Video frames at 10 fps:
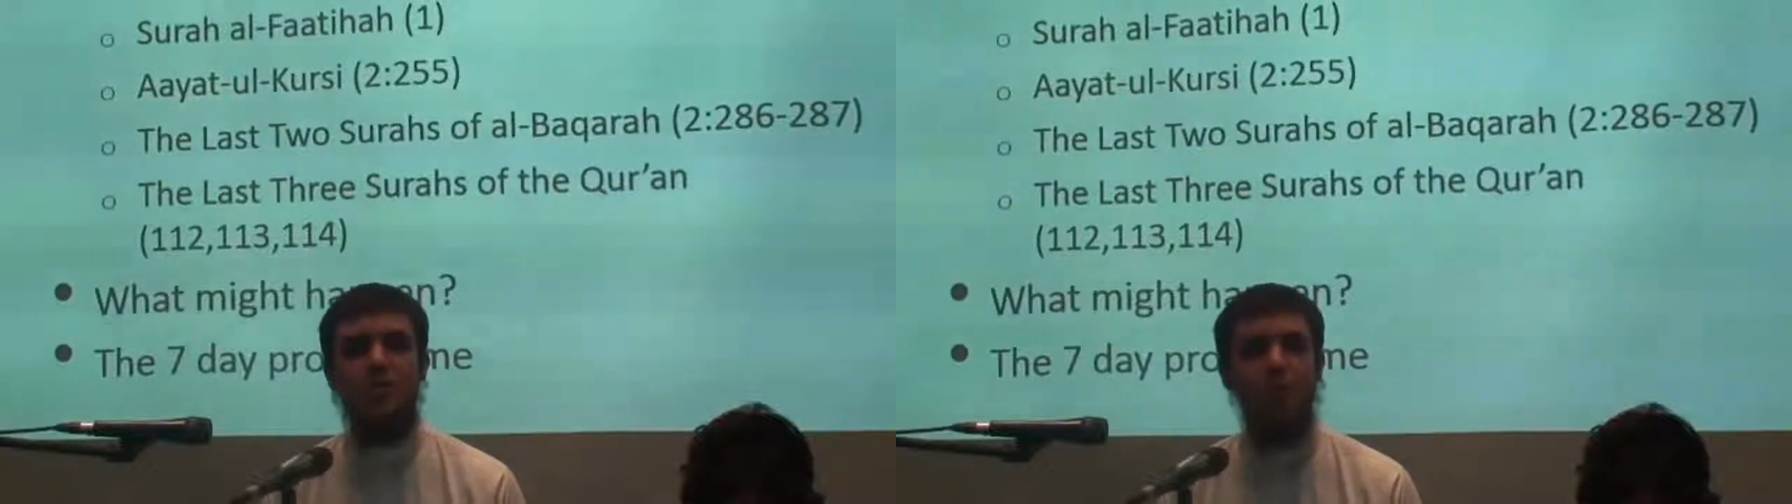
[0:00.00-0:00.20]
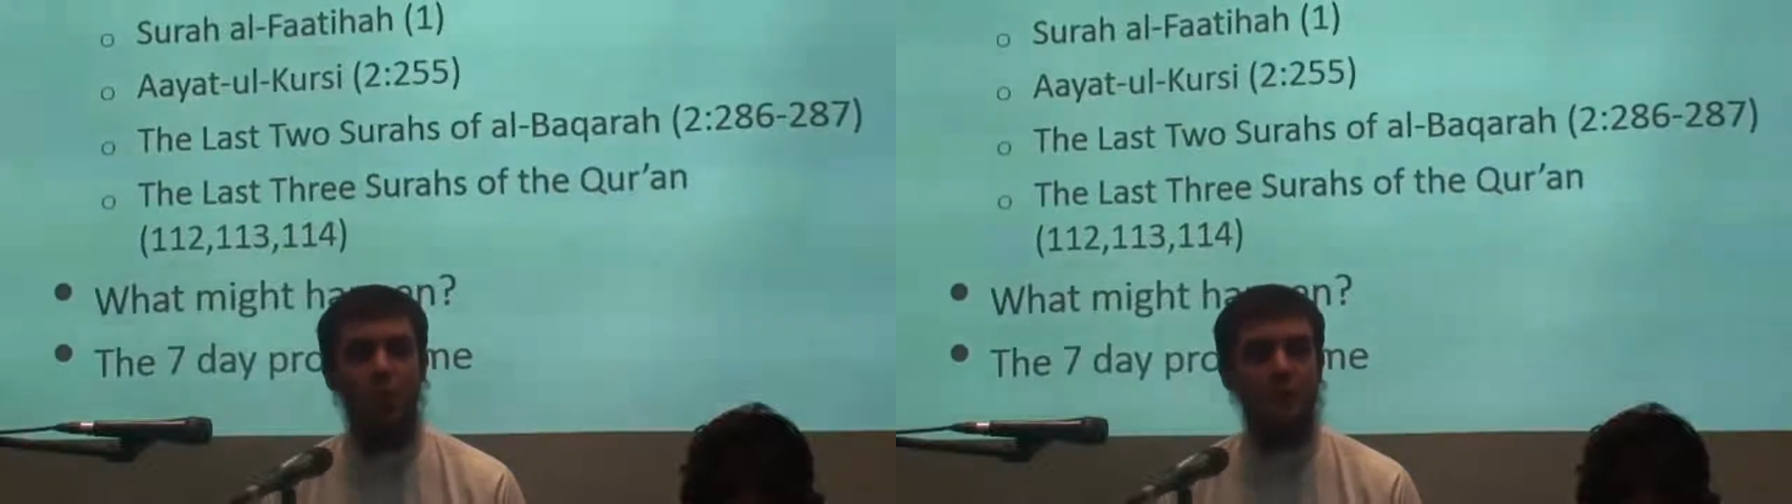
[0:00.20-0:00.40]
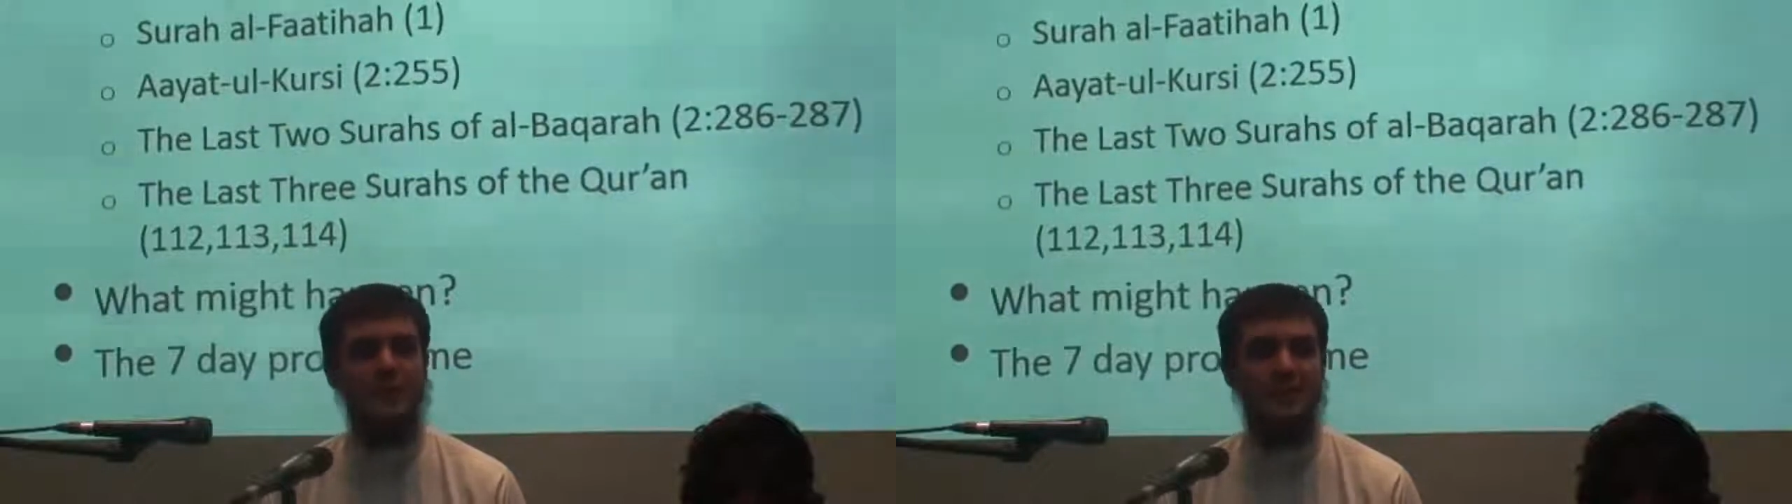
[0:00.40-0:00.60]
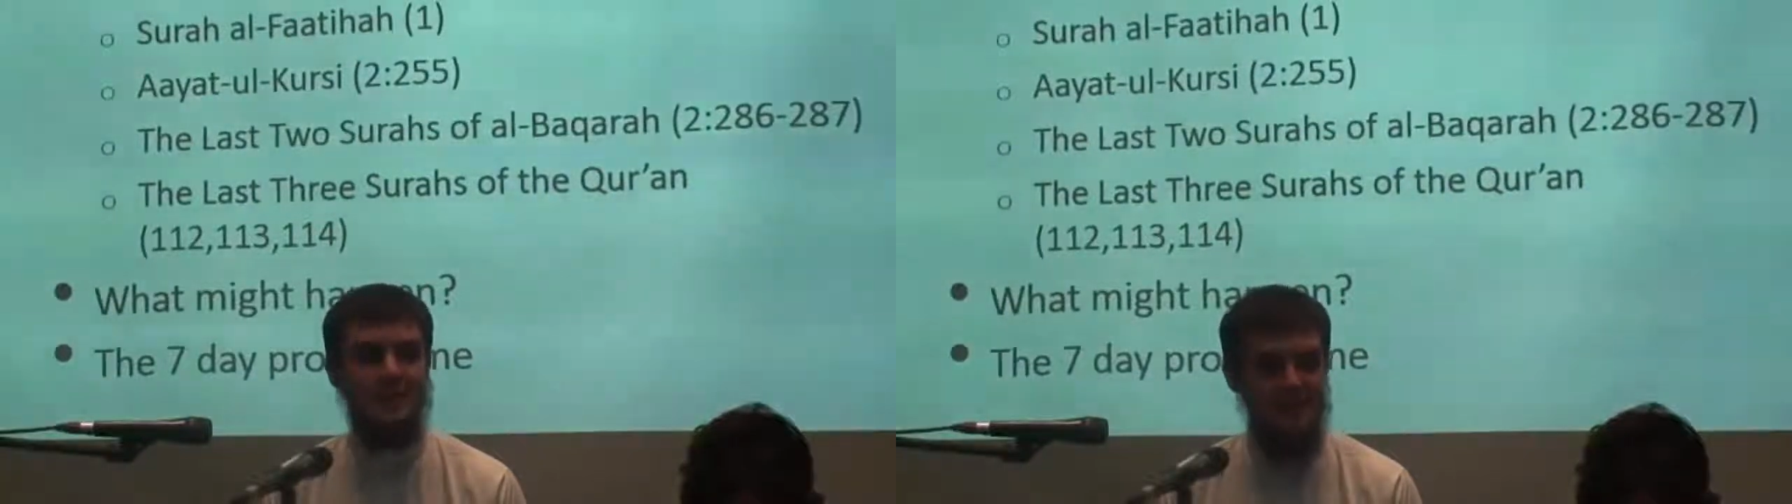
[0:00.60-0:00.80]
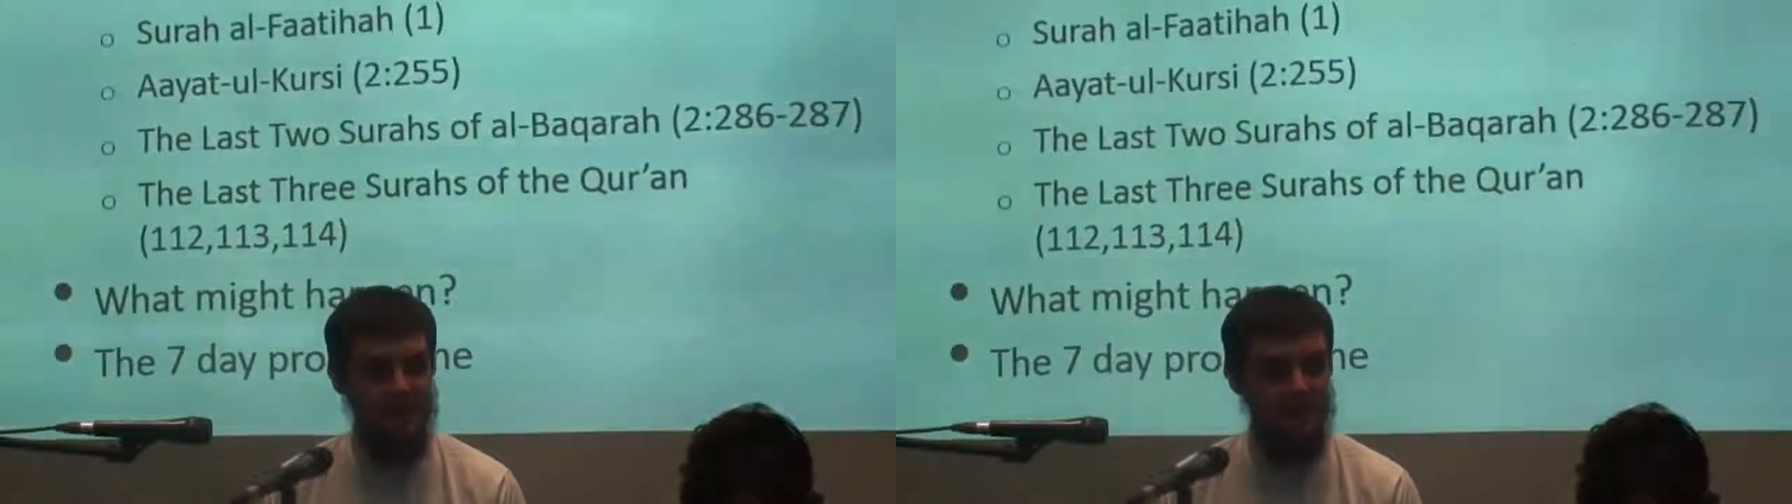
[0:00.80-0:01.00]
you're going to
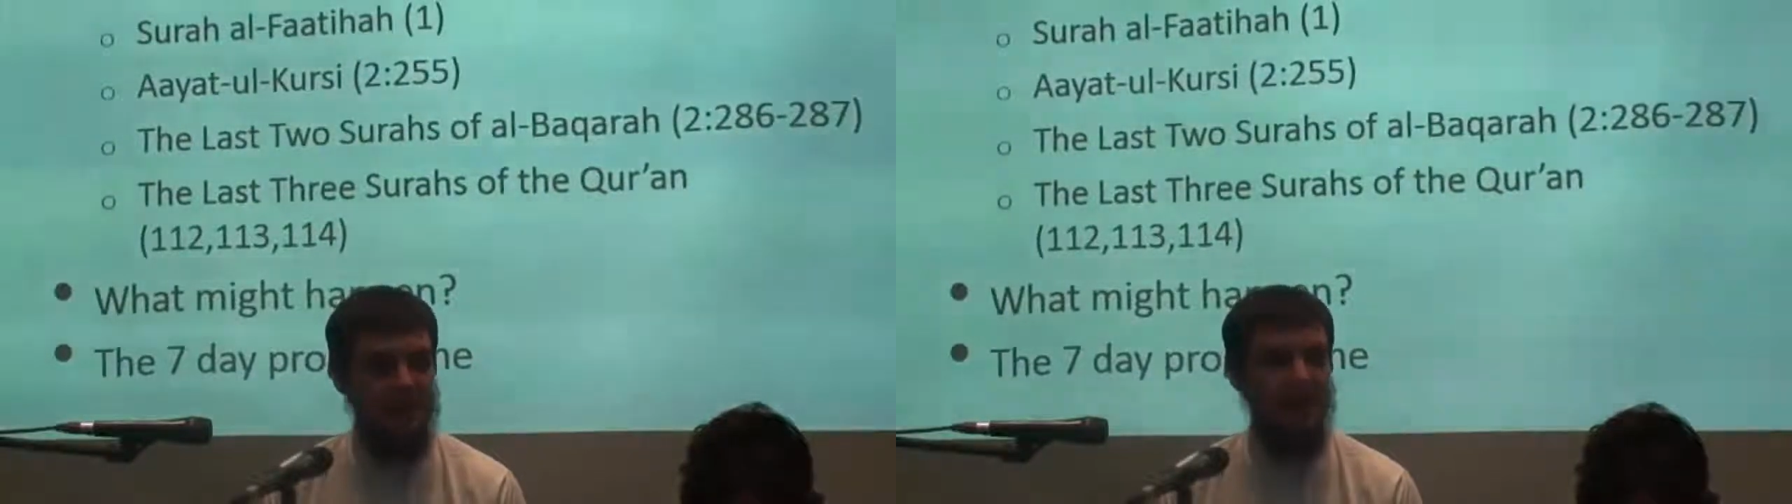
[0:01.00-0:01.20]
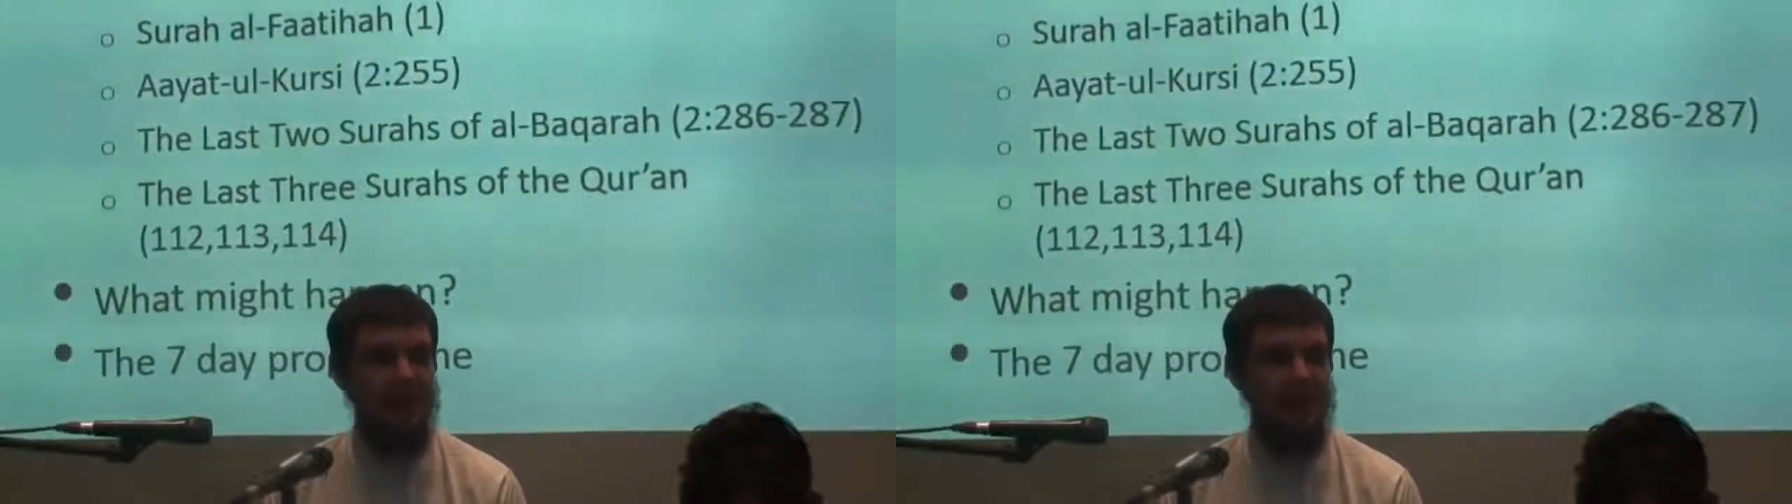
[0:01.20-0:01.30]
see